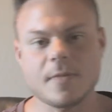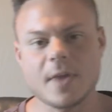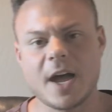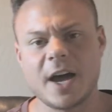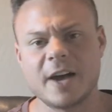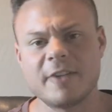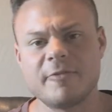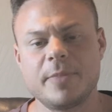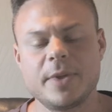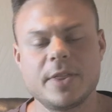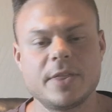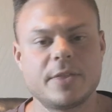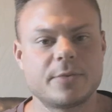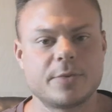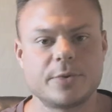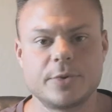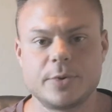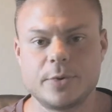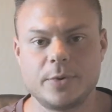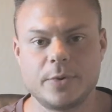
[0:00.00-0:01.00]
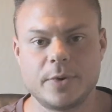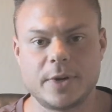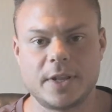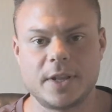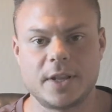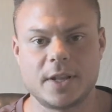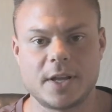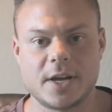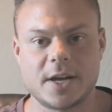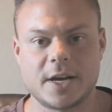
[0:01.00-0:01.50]
I've been through a
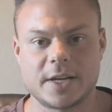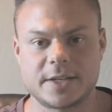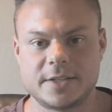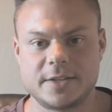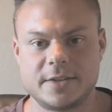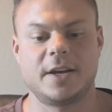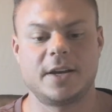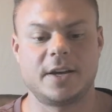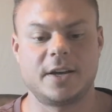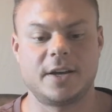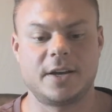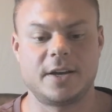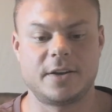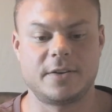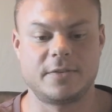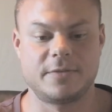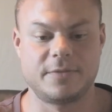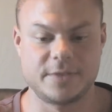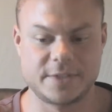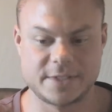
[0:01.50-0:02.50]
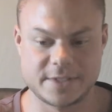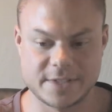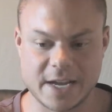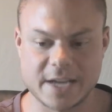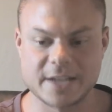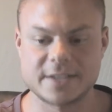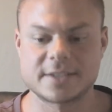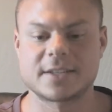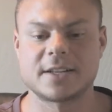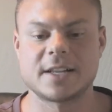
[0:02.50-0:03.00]
lot of
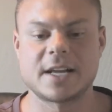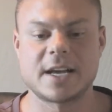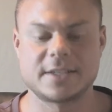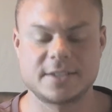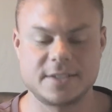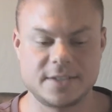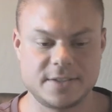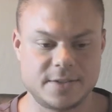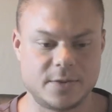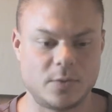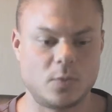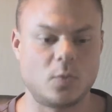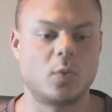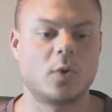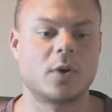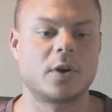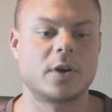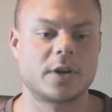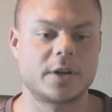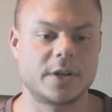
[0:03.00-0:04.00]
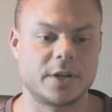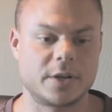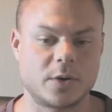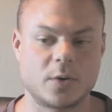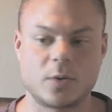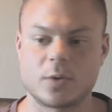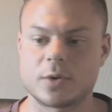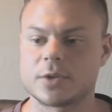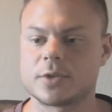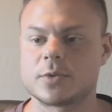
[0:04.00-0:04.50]
science classes and work and
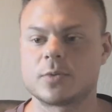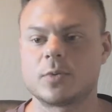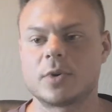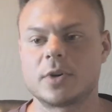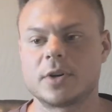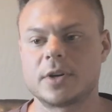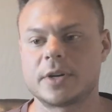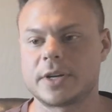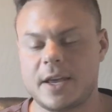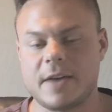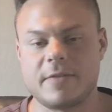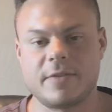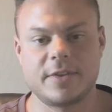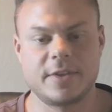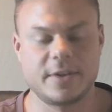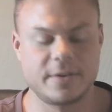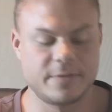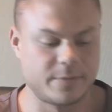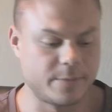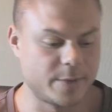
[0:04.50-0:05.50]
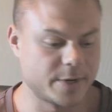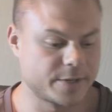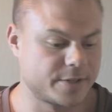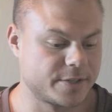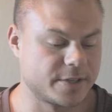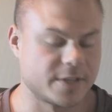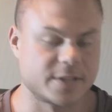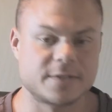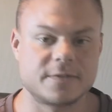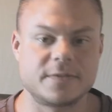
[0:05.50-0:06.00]
coursework, everything from
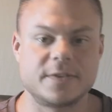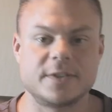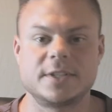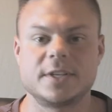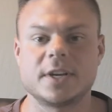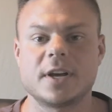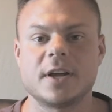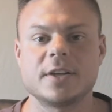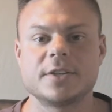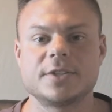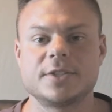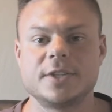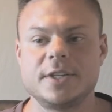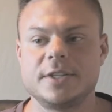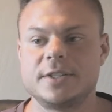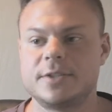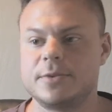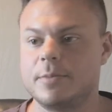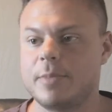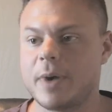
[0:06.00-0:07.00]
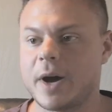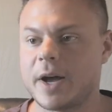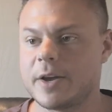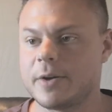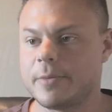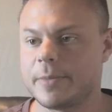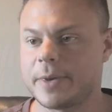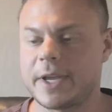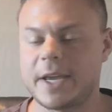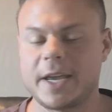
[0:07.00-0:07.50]
exercise physiology to
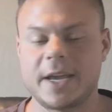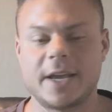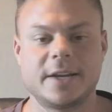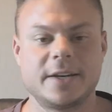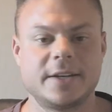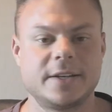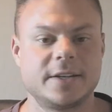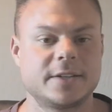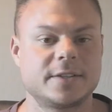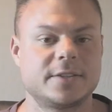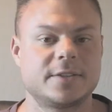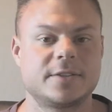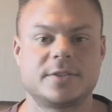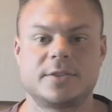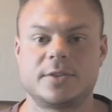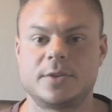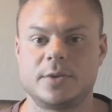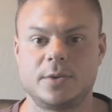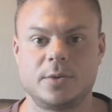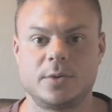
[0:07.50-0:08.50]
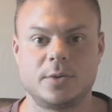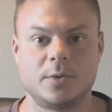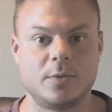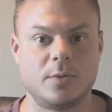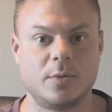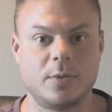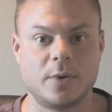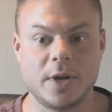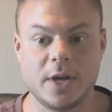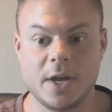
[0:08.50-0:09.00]
biomechanics to